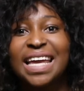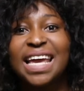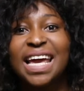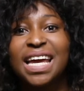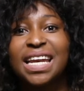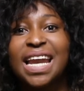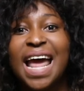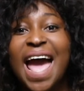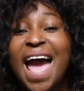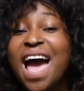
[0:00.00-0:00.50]

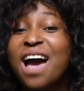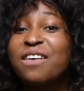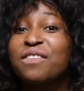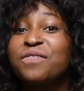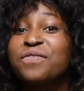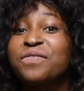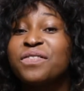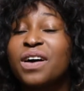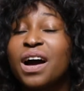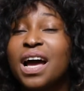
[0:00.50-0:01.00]
can
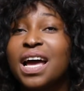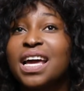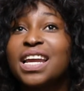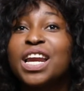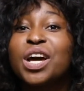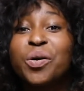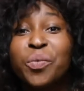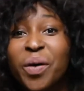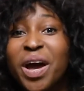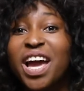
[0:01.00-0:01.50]
have, in
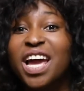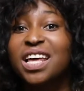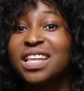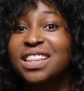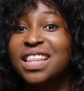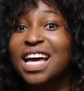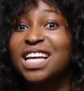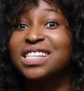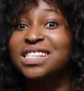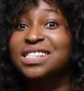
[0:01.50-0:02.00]
a way,
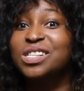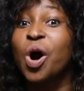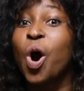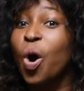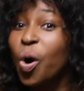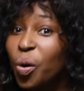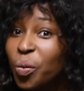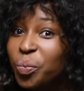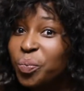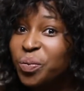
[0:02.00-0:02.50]
that's
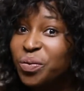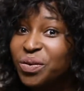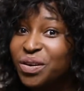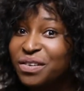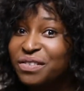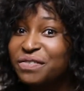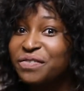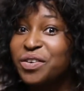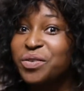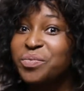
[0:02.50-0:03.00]
hope
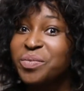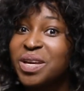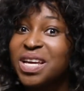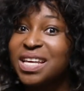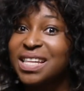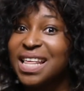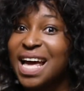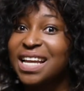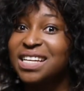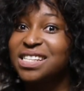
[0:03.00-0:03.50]
for
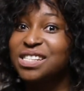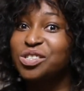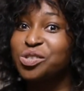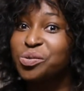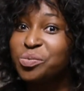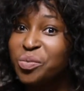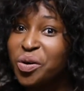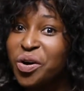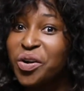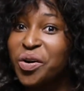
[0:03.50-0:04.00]
me that
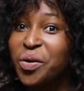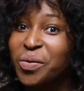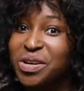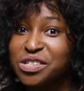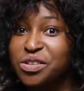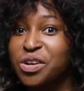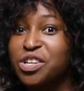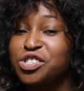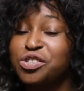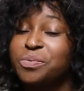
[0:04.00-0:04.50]
tomorrow
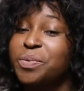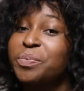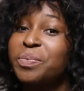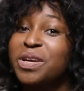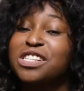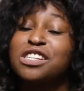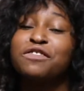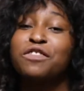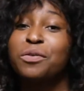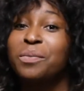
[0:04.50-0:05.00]
was going to be
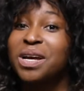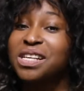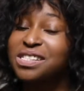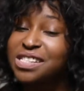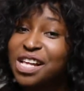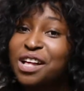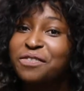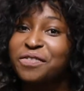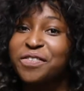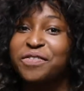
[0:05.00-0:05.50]
better for
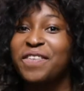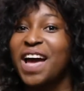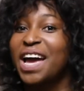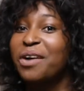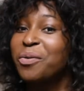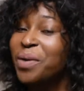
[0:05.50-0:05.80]
myself if I